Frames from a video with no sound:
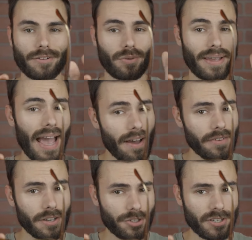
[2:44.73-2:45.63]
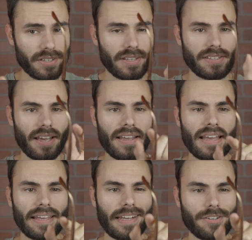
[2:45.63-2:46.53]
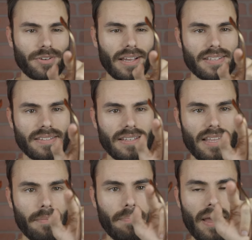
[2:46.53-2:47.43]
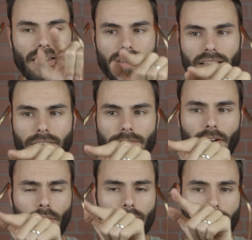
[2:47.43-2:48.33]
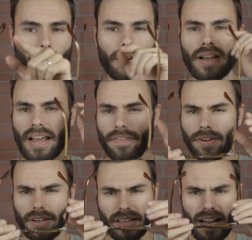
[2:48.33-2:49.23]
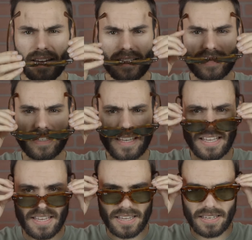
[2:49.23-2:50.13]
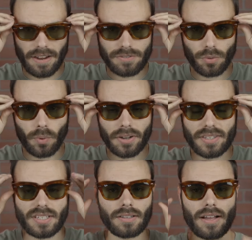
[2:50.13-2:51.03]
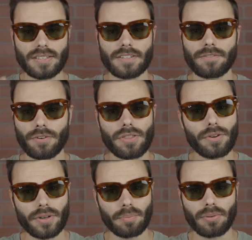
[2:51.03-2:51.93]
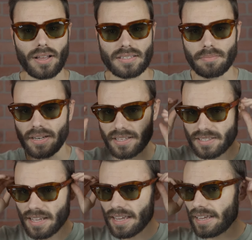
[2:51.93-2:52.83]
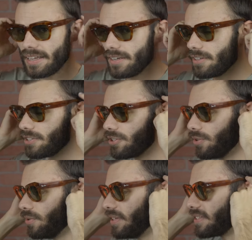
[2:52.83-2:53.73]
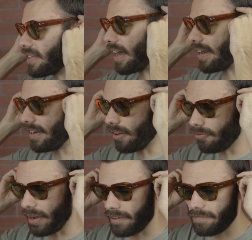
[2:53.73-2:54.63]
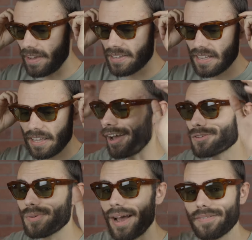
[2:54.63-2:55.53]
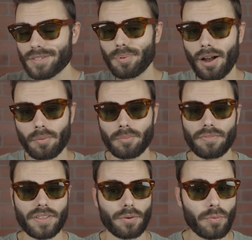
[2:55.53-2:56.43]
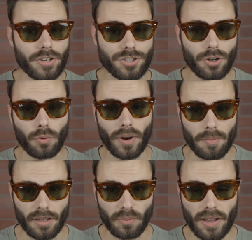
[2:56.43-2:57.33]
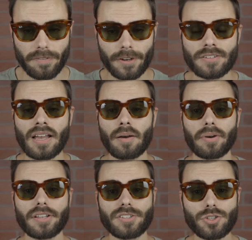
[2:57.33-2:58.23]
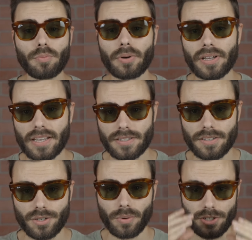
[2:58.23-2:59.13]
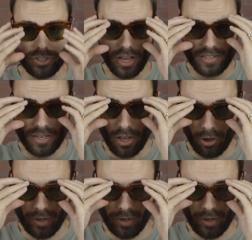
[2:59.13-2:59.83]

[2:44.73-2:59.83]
So I haven't adjusted these yet and as you guys can see they bend in very far and they're gonna kind of dig in after wearing these sunglasses for 30 plus minutes into the side of my face. I also have this problem with the original Ray-Ban Wayfarers but it's super easy to adjust.